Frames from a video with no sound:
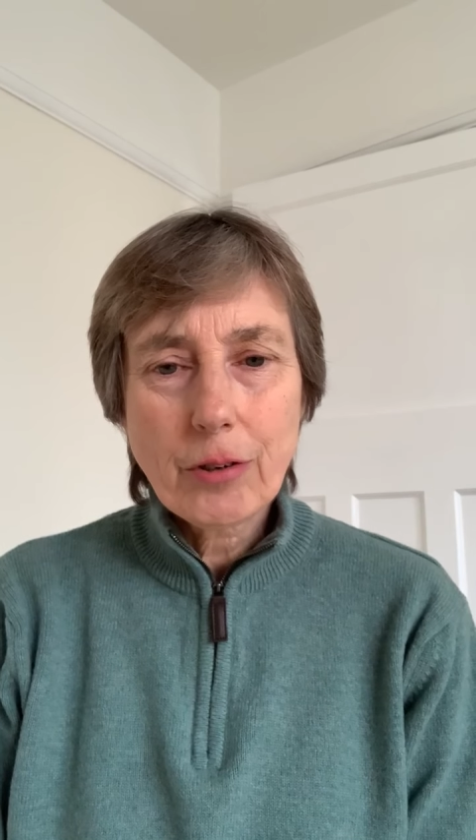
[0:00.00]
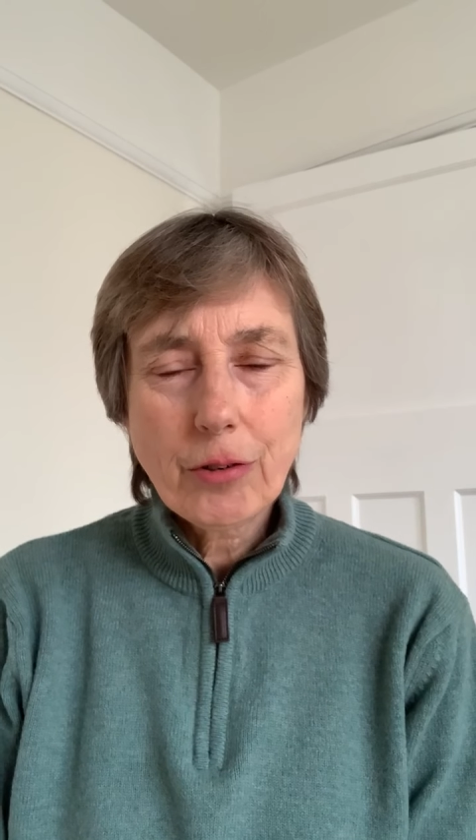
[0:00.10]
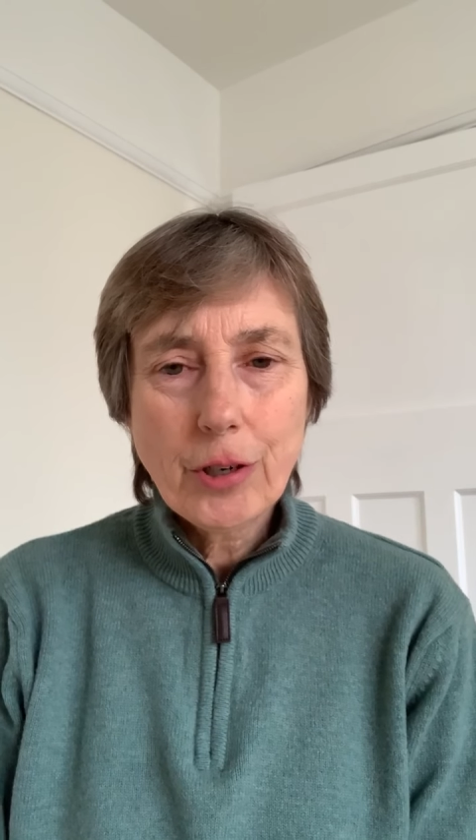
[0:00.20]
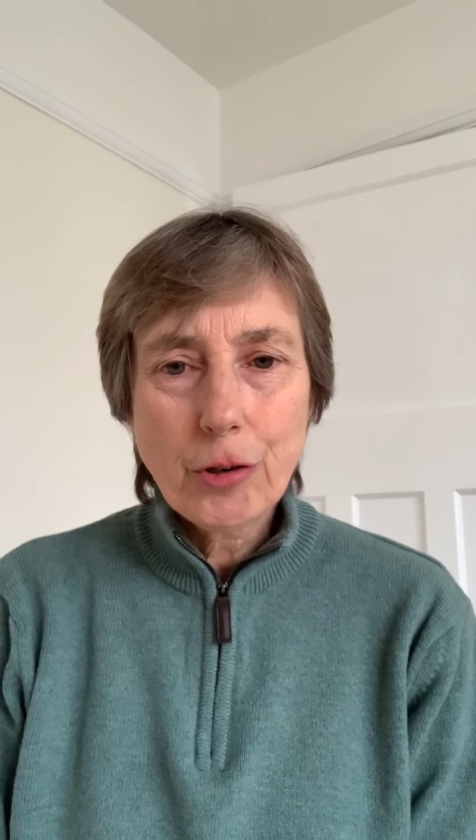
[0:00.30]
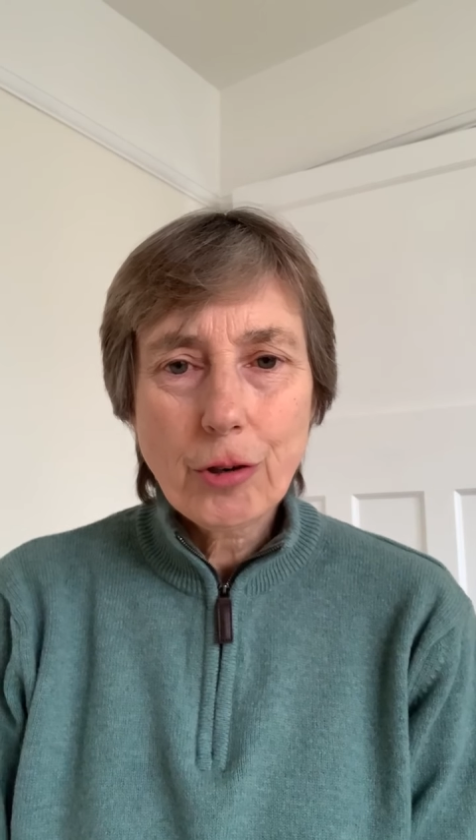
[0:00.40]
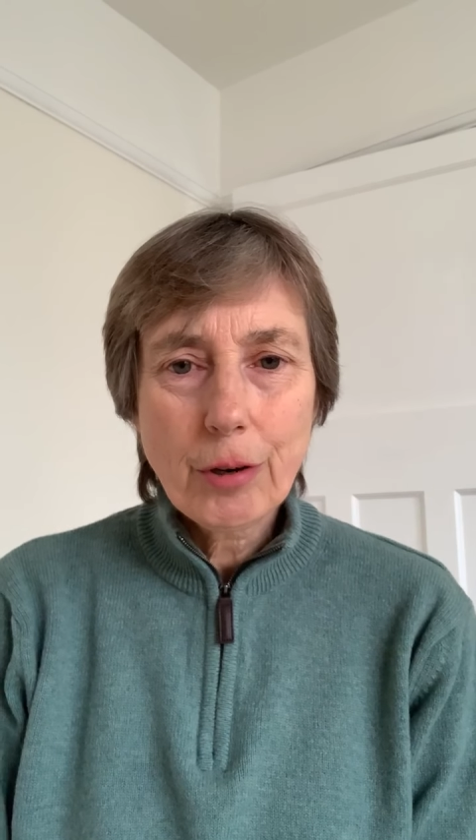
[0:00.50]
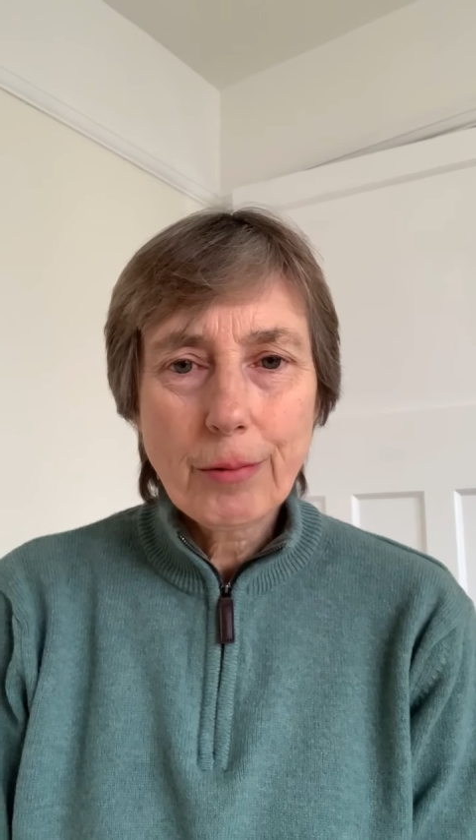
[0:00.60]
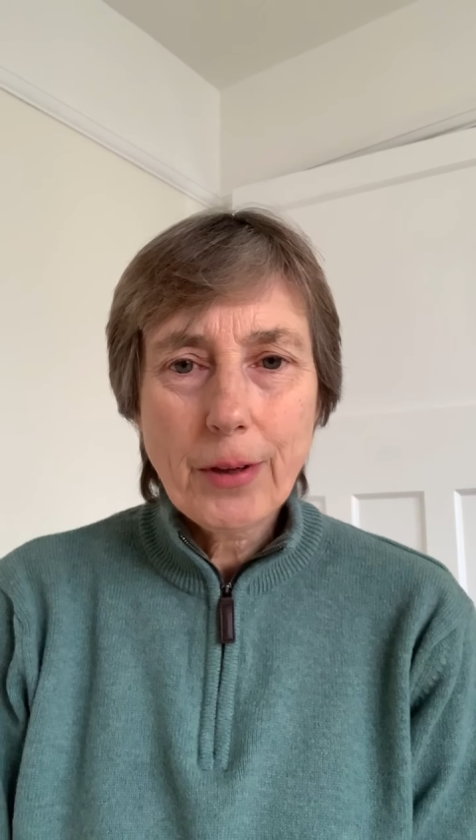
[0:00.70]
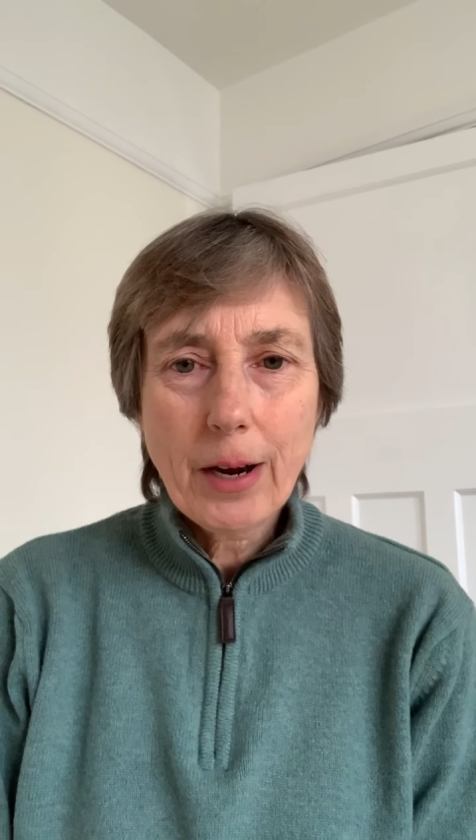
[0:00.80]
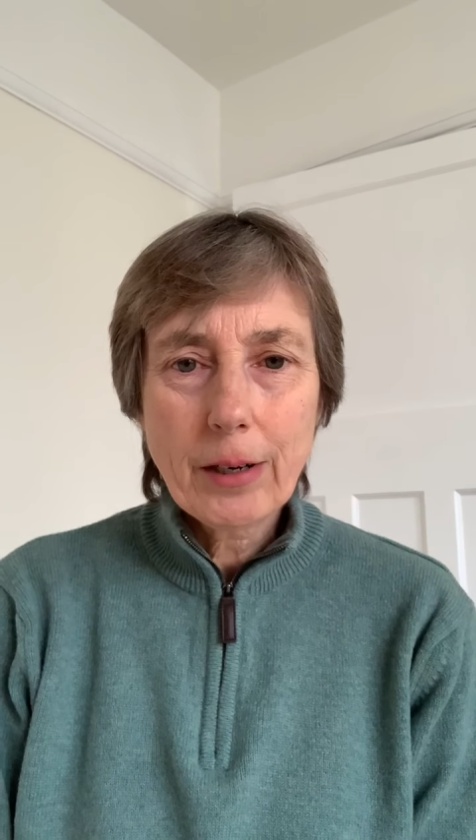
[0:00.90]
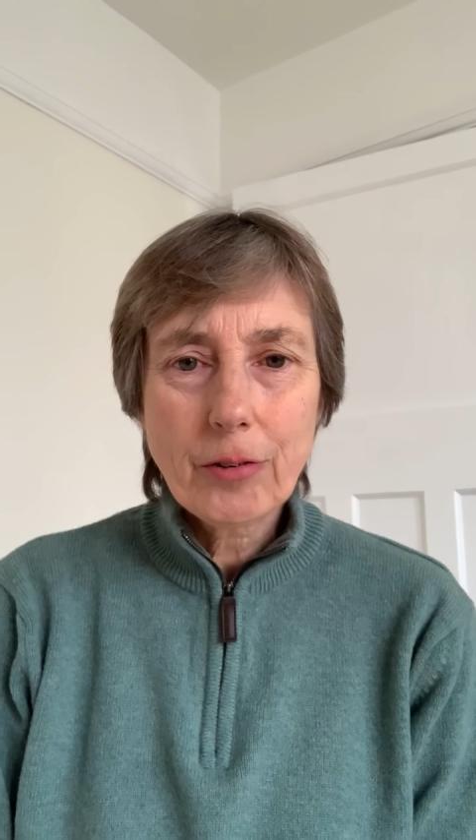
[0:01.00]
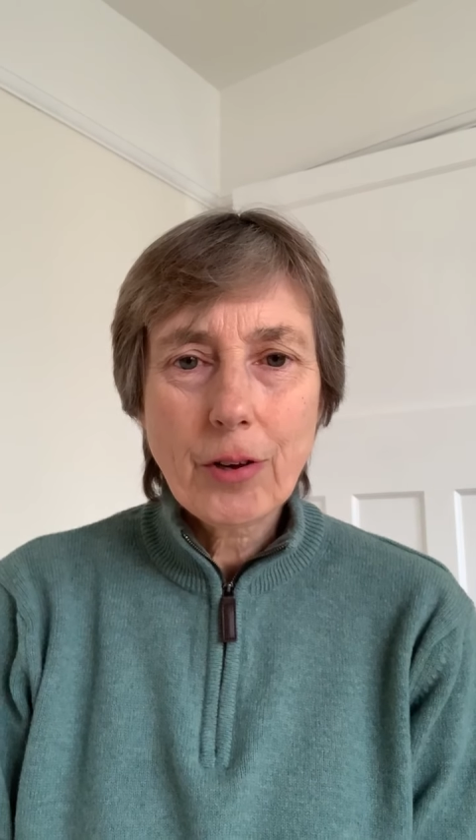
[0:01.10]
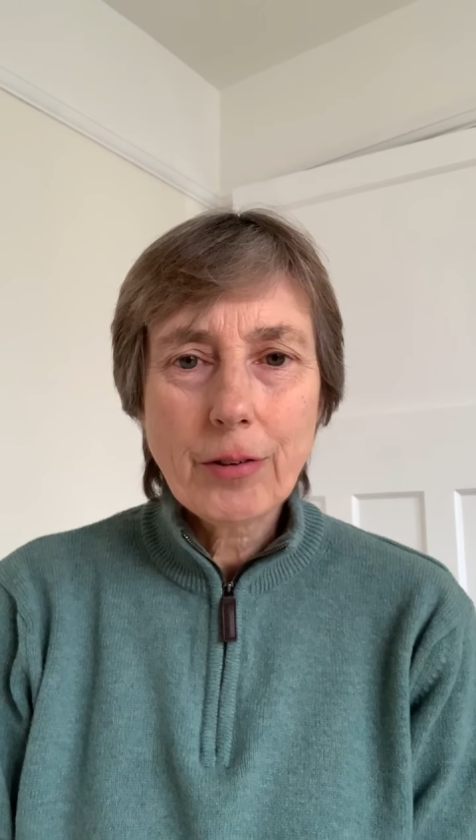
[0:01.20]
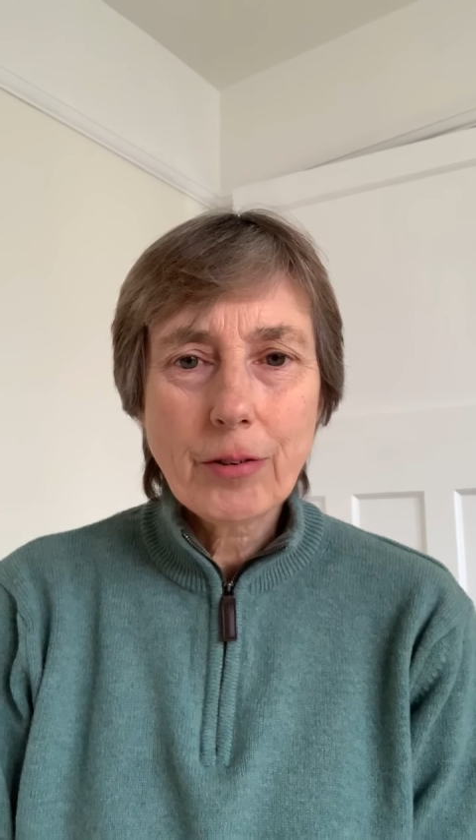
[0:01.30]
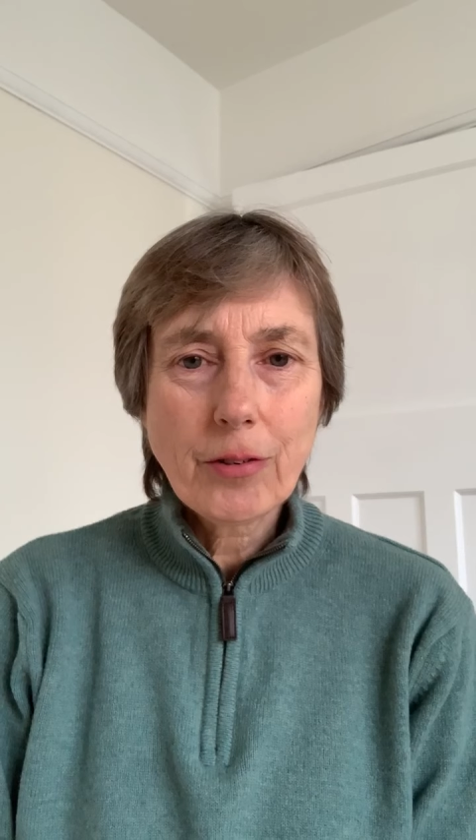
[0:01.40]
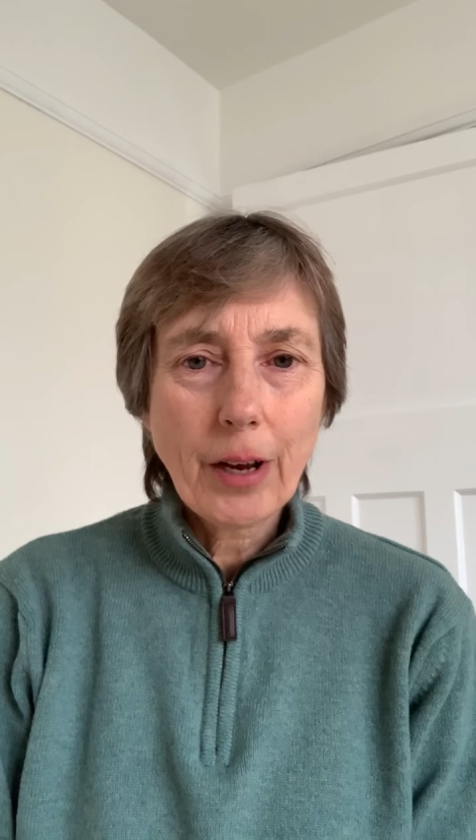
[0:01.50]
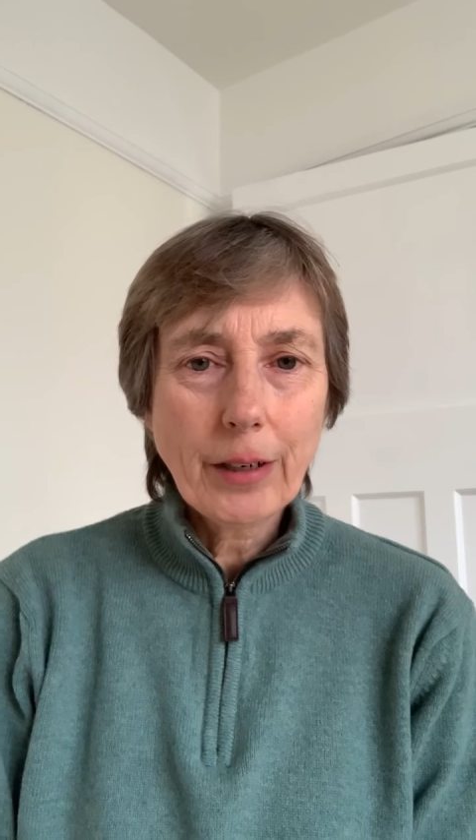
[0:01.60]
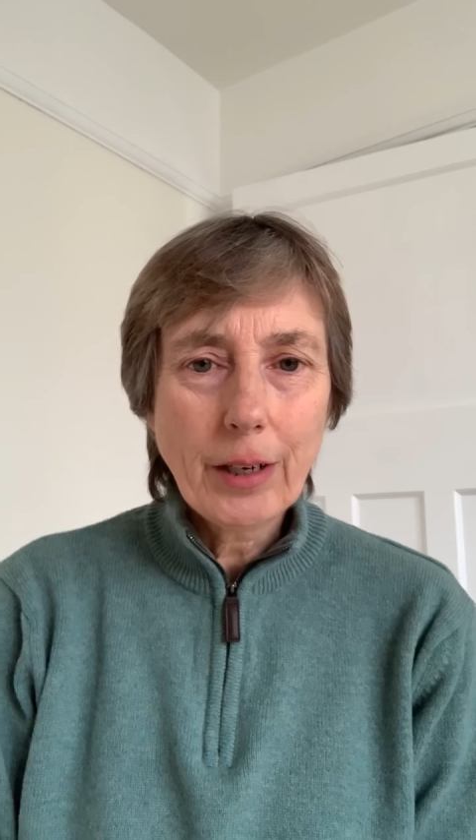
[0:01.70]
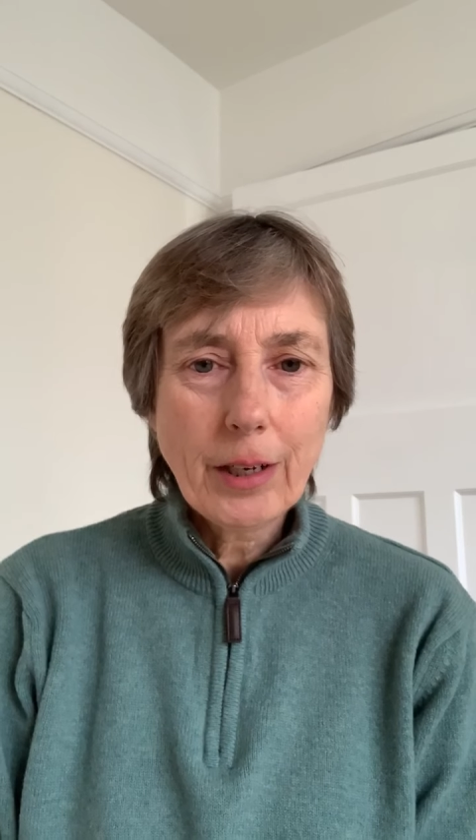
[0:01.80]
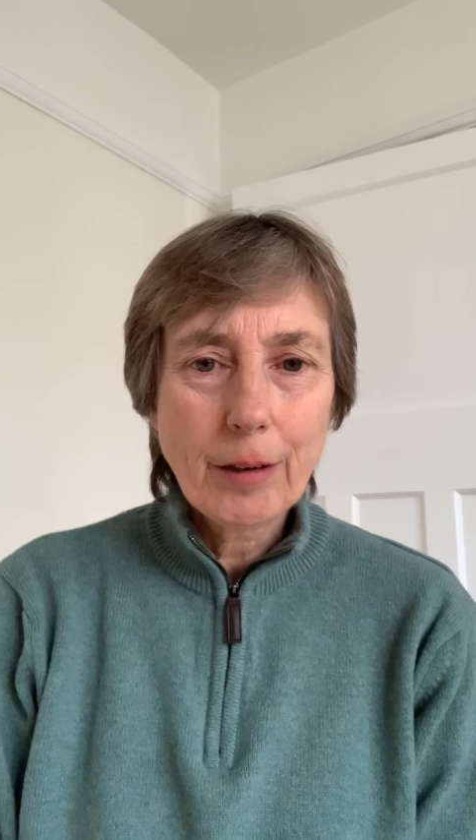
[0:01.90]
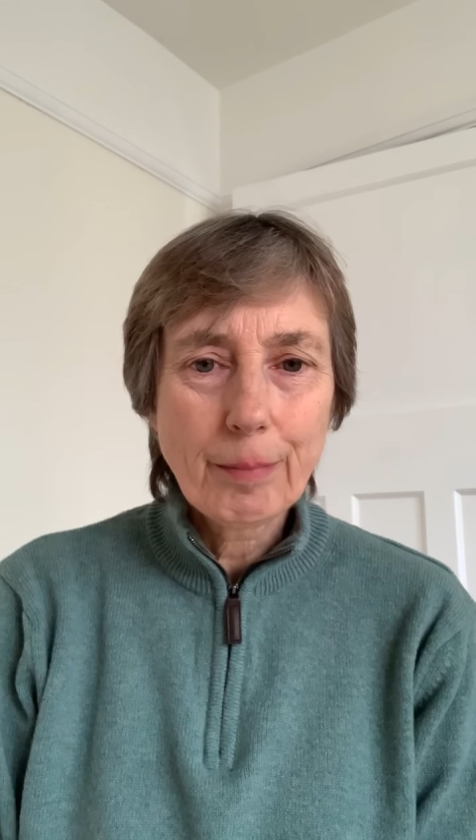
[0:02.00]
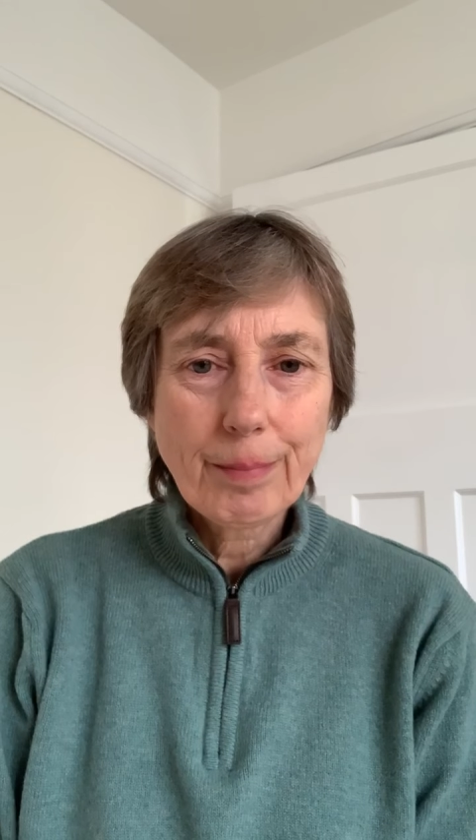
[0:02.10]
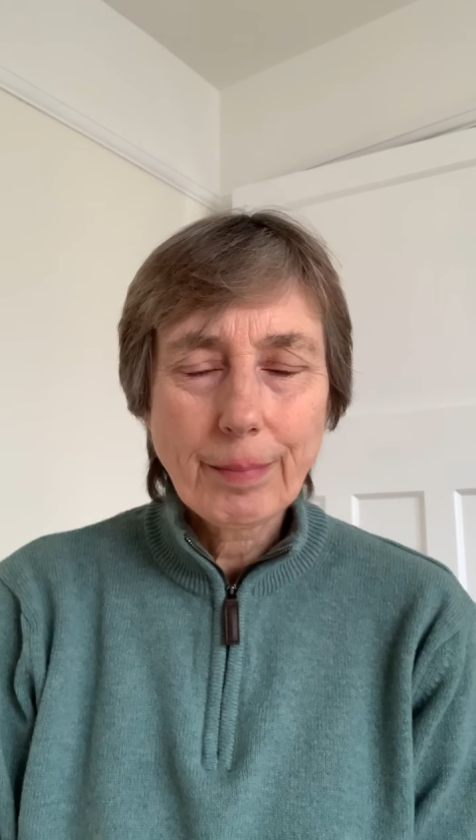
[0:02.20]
a teacher of the Alexander technique.